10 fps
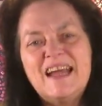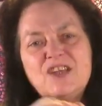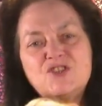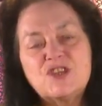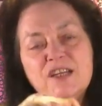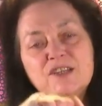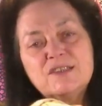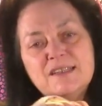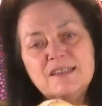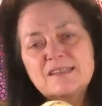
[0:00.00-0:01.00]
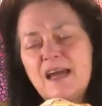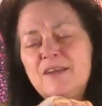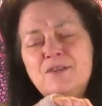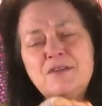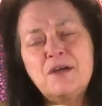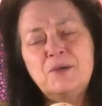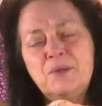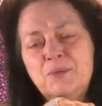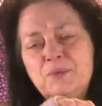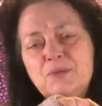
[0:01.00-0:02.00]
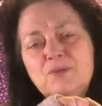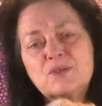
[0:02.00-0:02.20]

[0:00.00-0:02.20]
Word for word: And share this. I know there's